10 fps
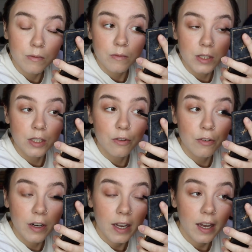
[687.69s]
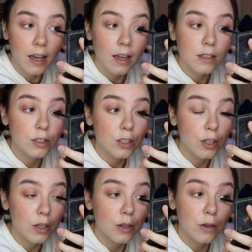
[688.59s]
And don't forget
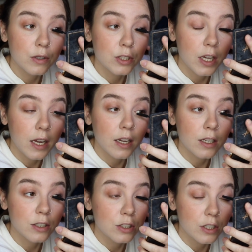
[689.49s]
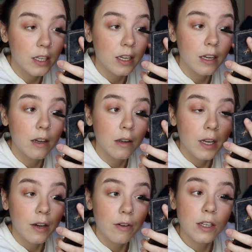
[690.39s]
to change the
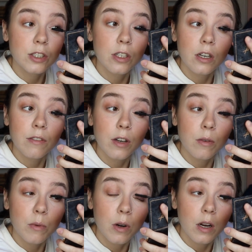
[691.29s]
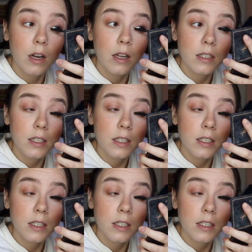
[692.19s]
direction of your wand.